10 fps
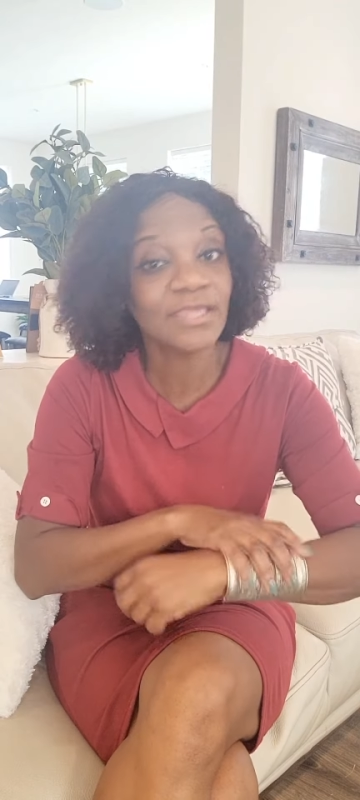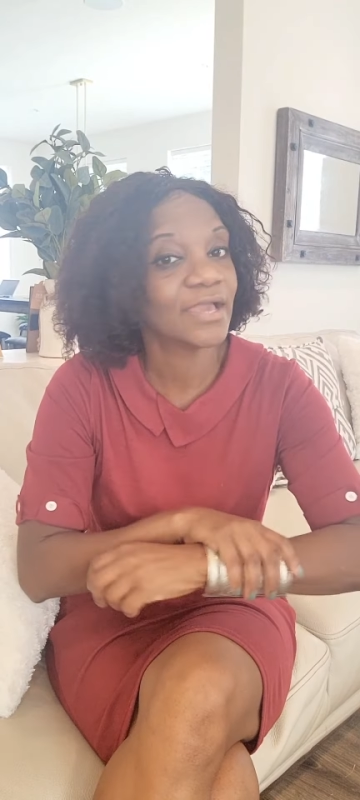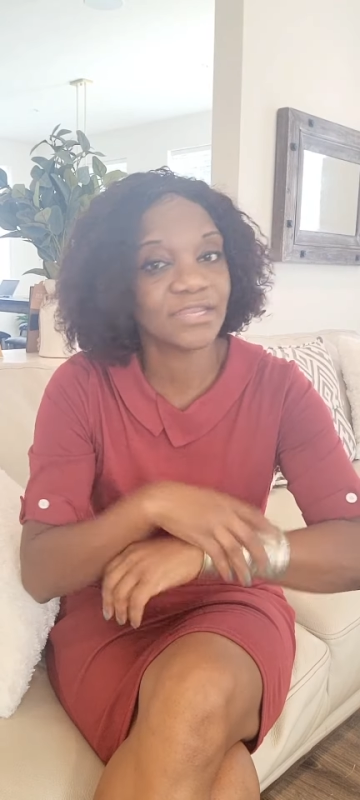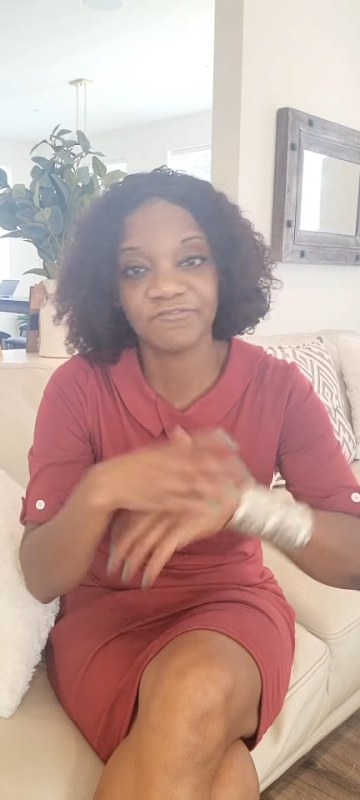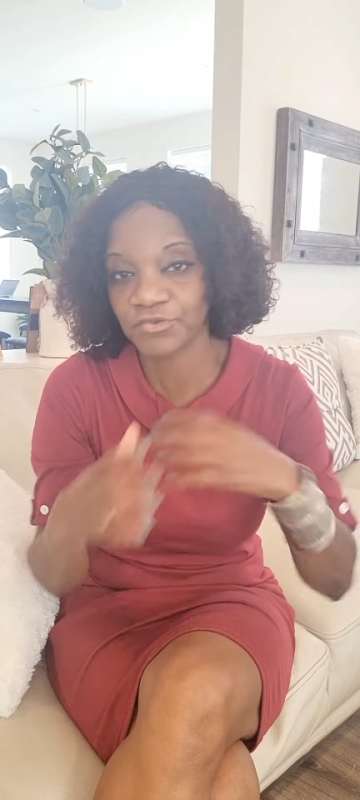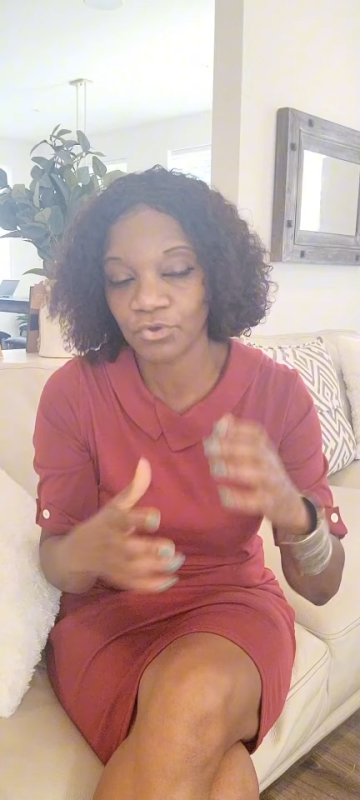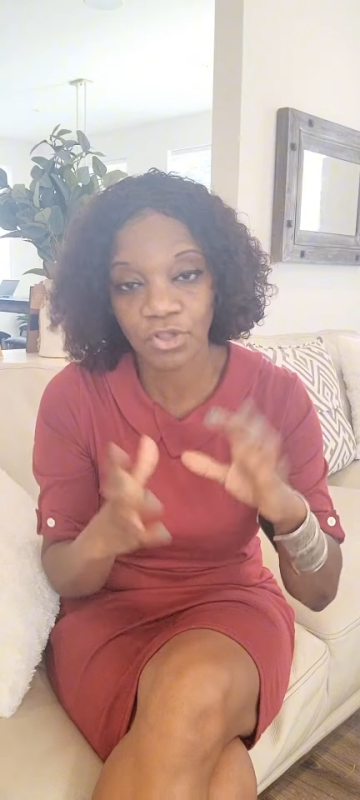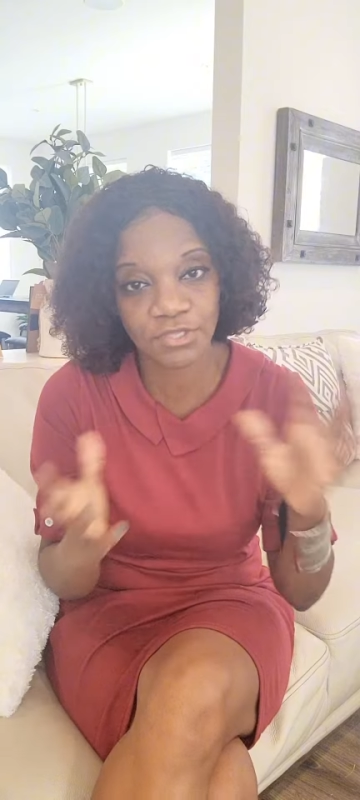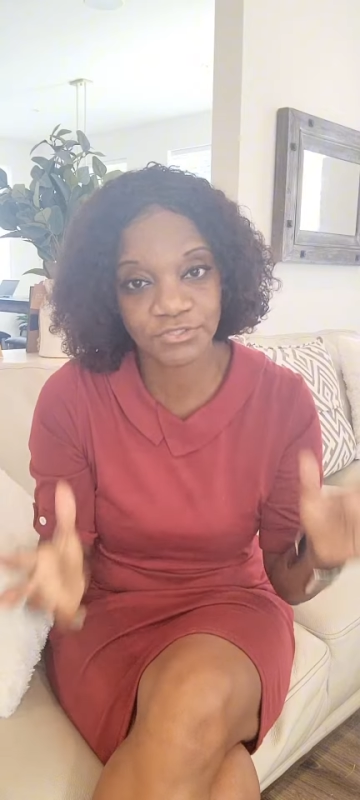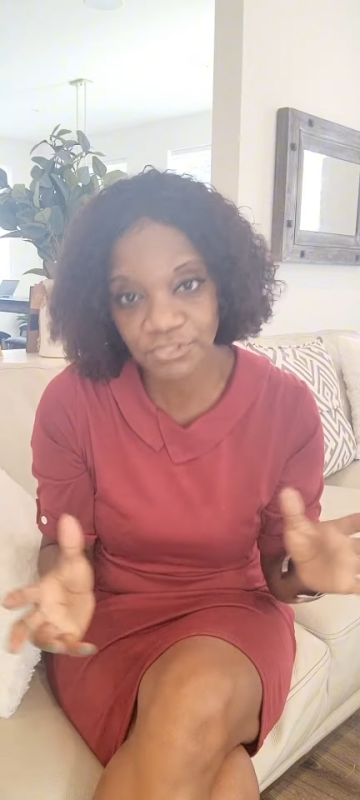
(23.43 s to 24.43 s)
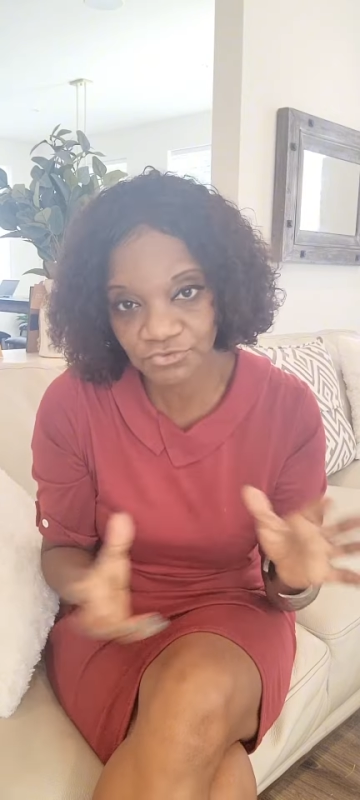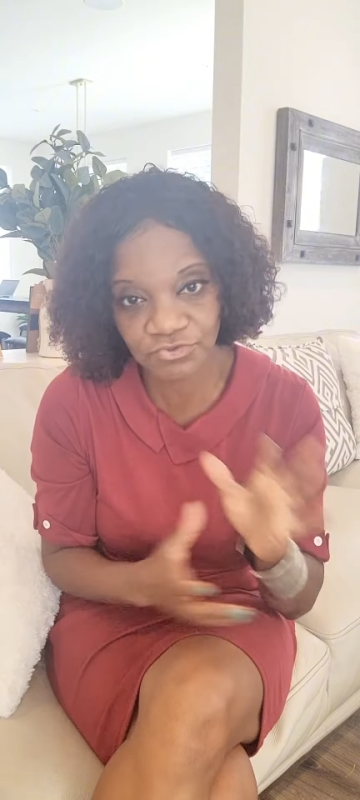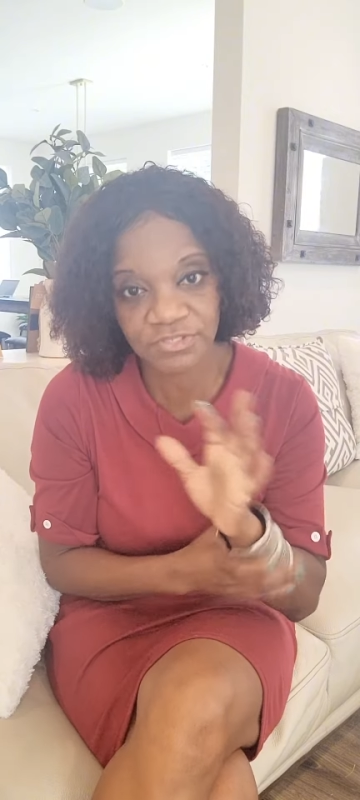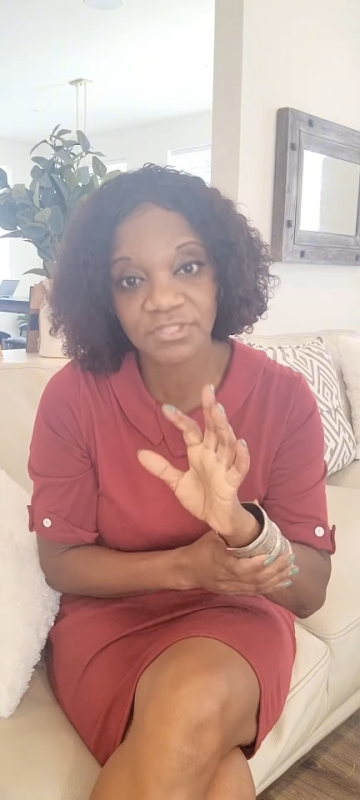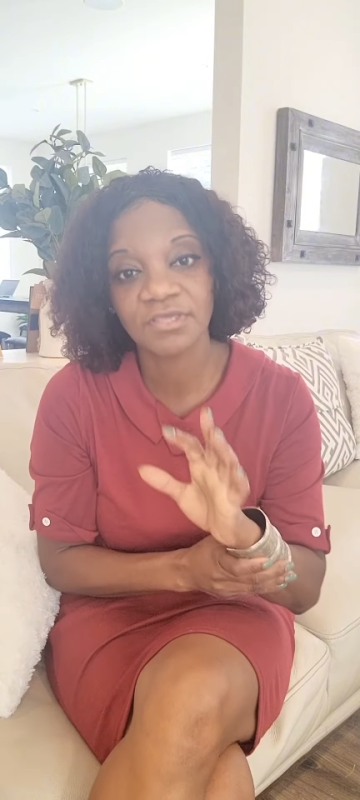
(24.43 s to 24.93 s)
and if you don't continue
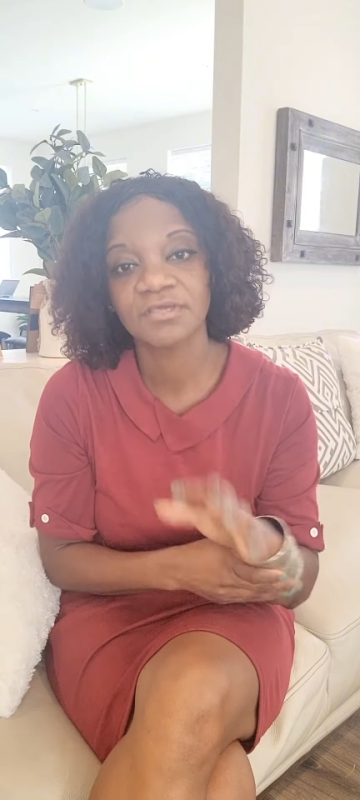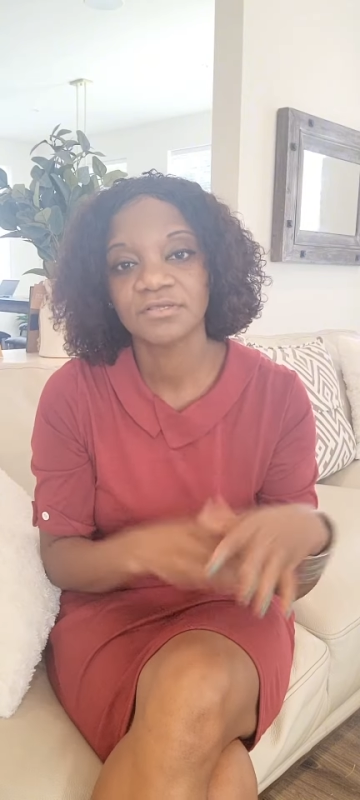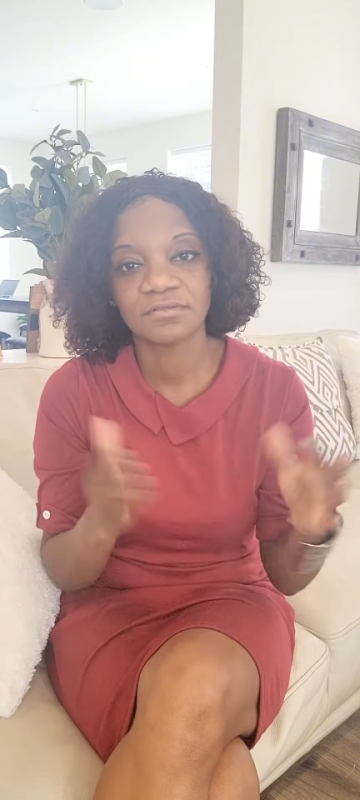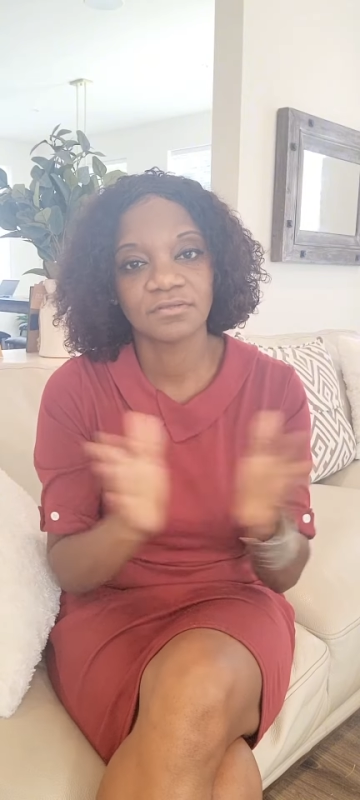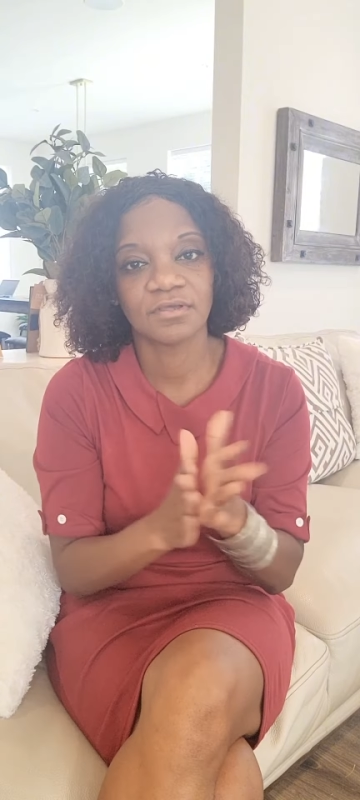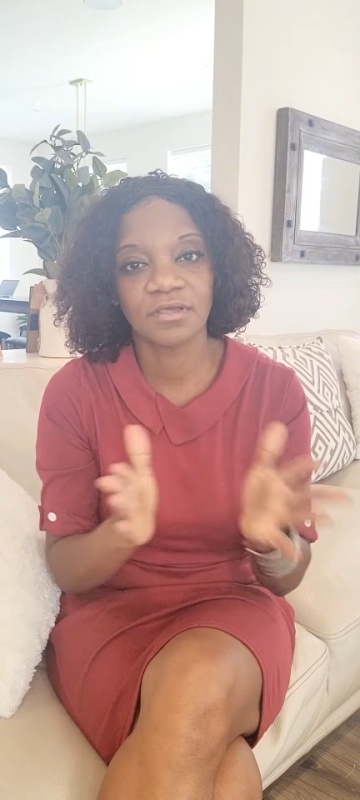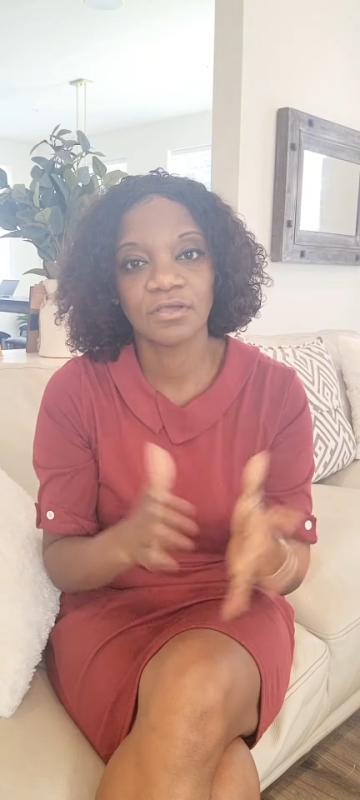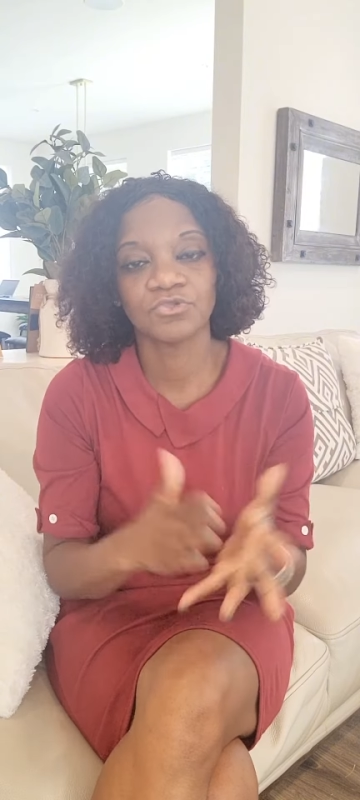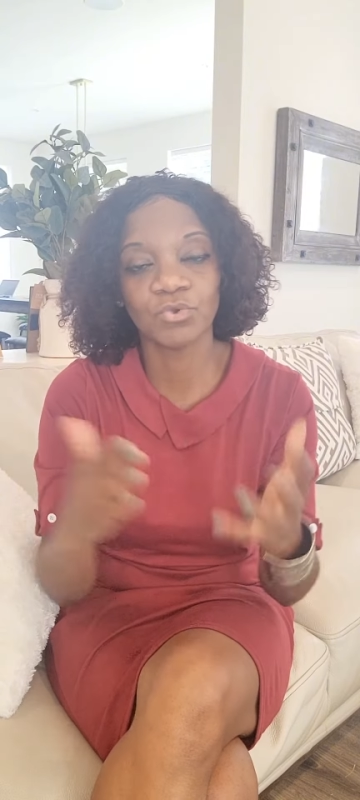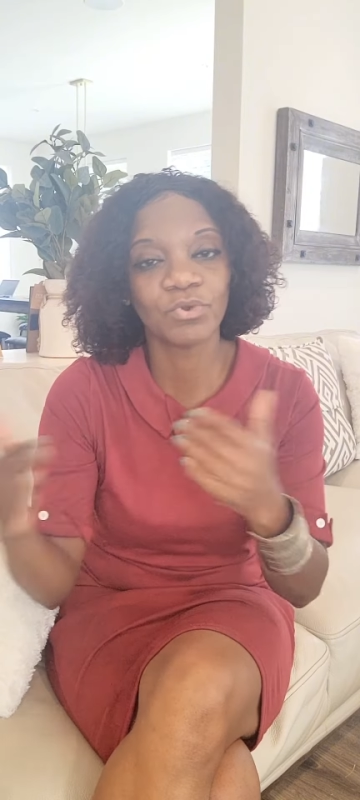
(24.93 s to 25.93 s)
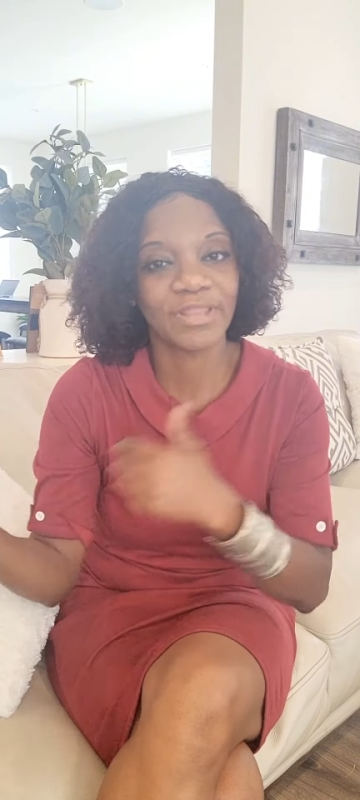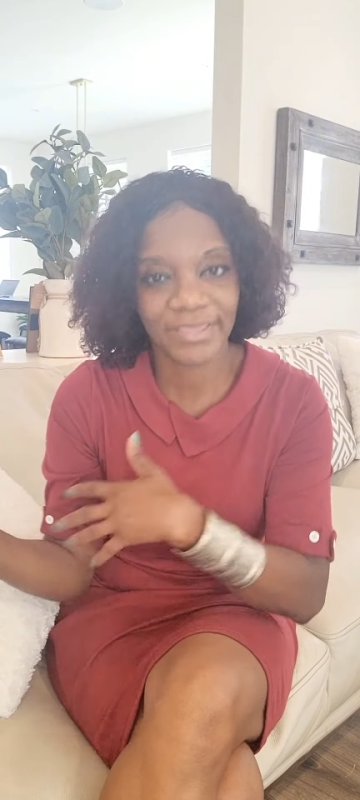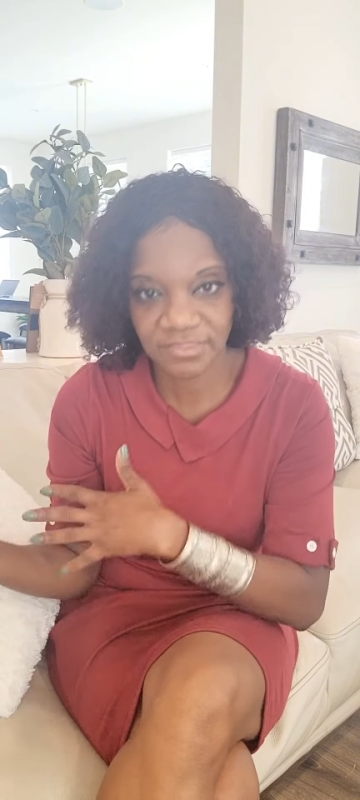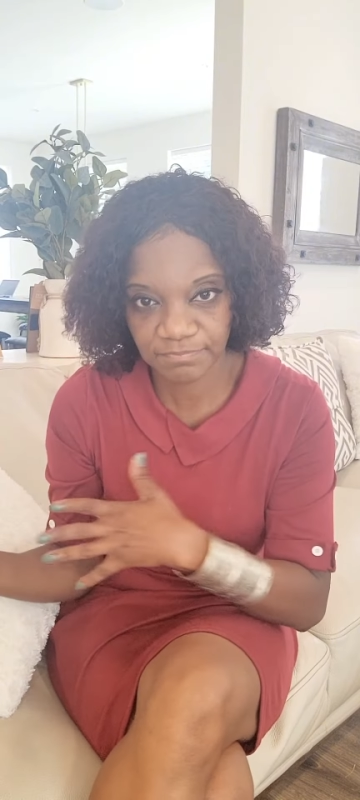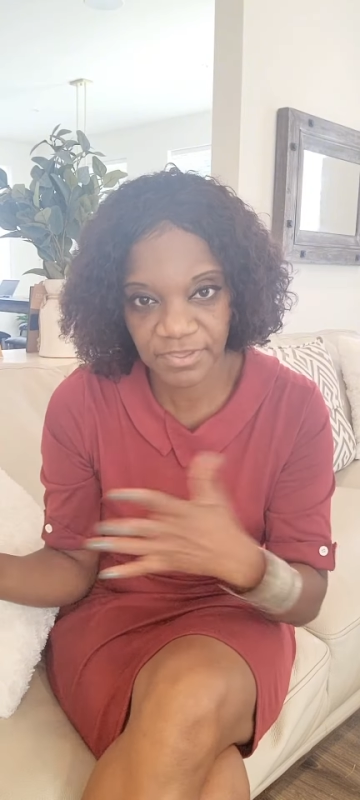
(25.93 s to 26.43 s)
it, you will
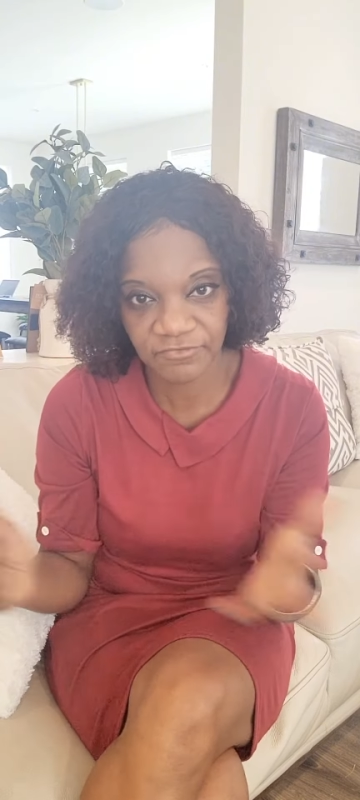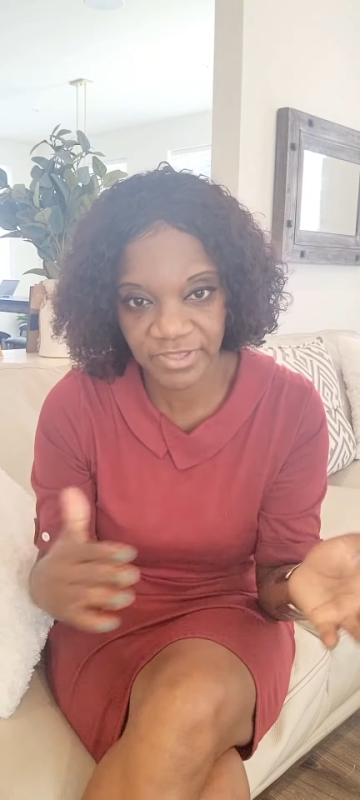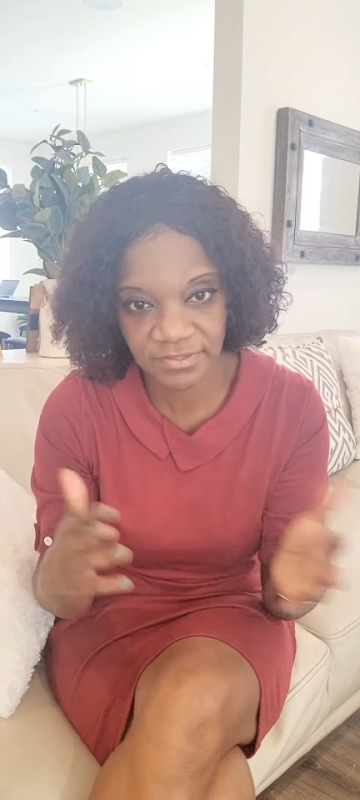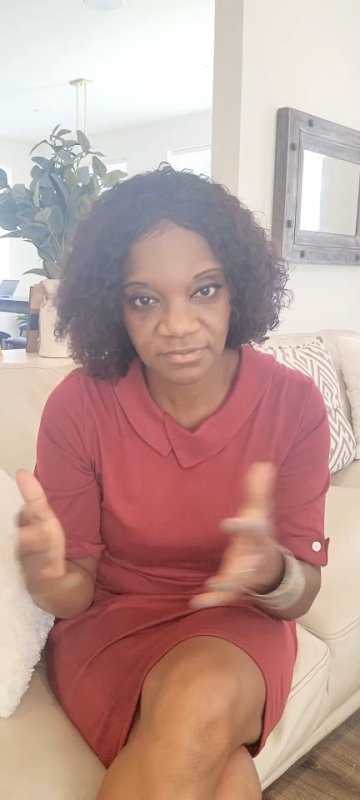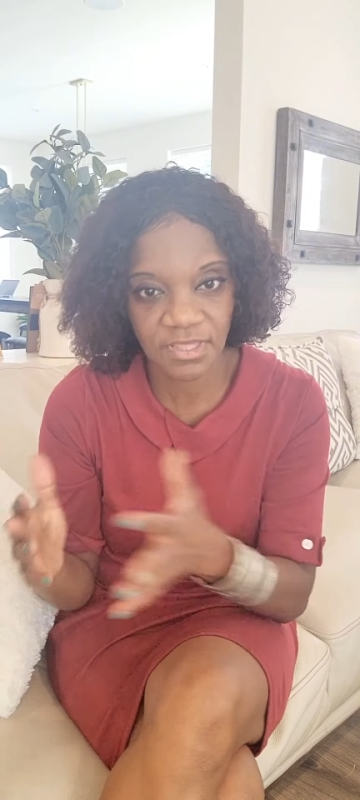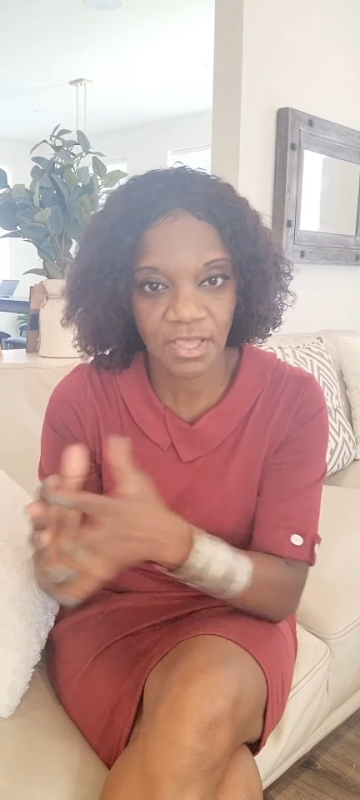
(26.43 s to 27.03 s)
experience